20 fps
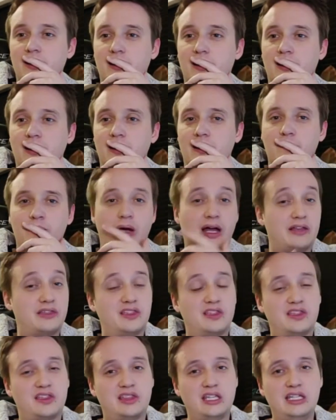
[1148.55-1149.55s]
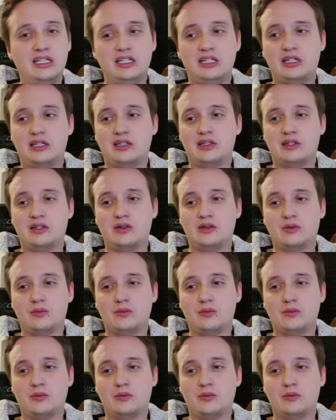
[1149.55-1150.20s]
Um, I think